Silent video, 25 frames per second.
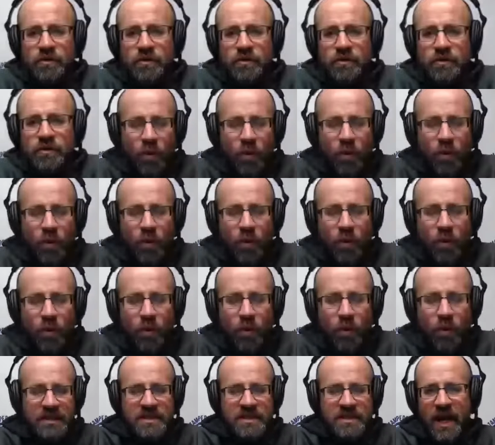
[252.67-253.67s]
Now, one of the
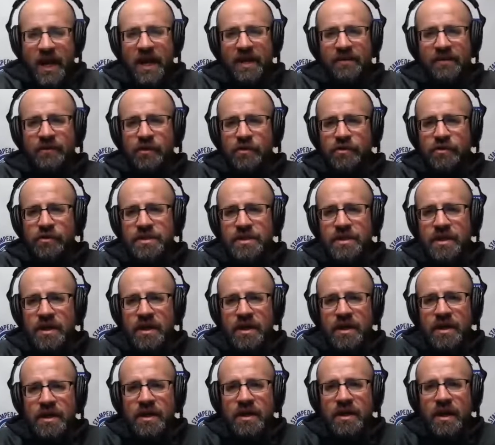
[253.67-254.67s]
things that I have noticed
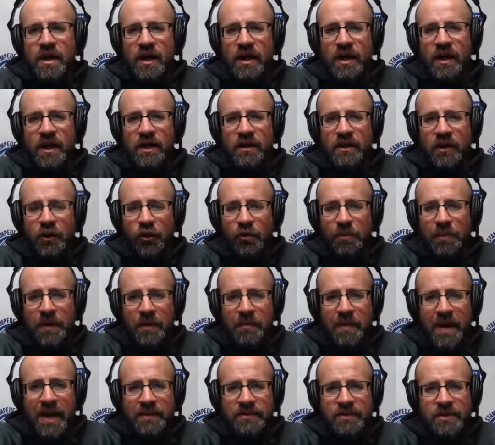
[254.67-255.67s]
a little bit
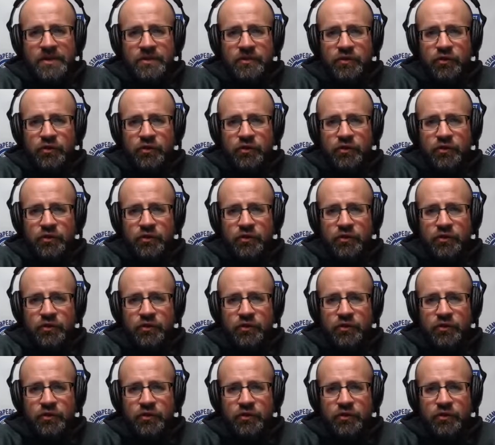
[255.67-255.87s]
about this